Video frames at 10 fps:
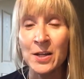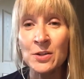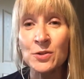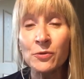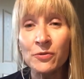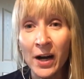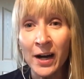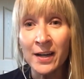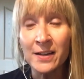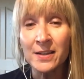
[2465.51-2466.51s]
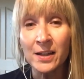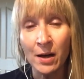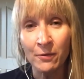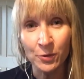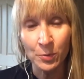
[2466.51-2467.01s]
So find a
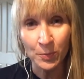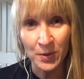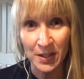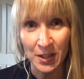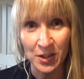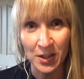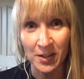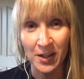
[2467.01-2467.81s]
comfortable position,